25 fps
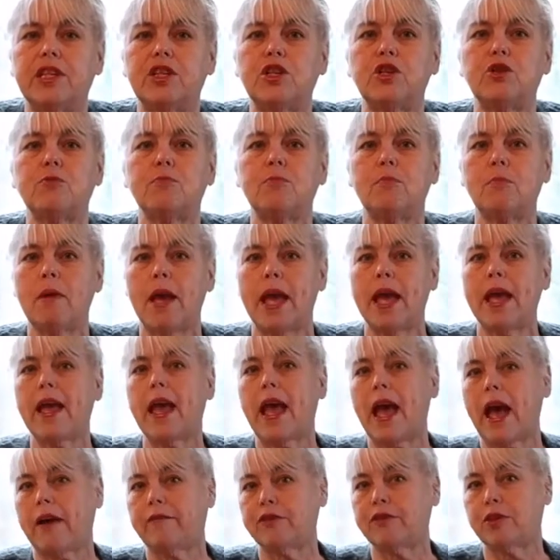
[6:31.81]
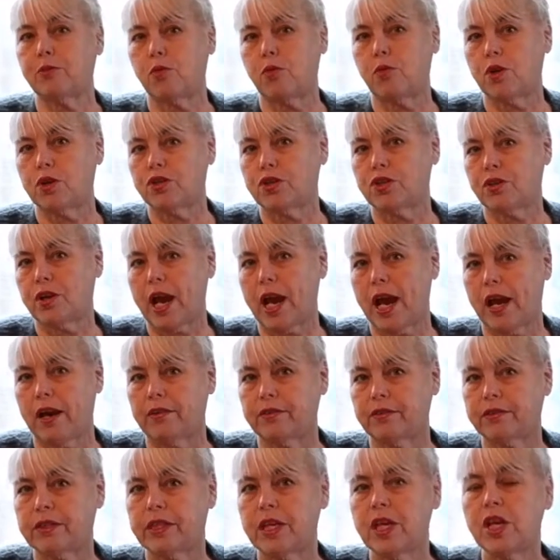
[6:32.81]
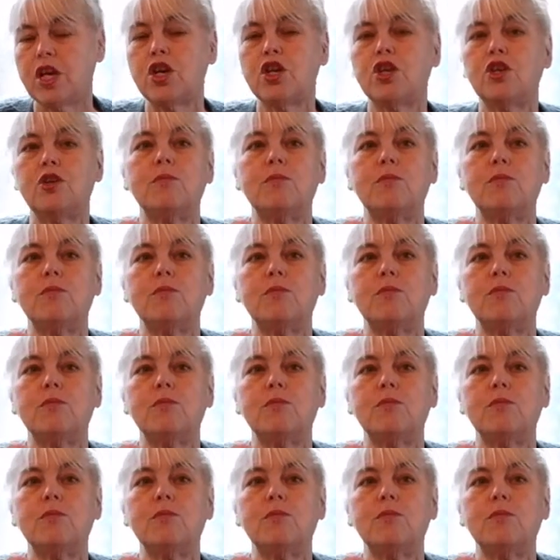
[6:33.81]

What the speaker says: you may have to ward your house.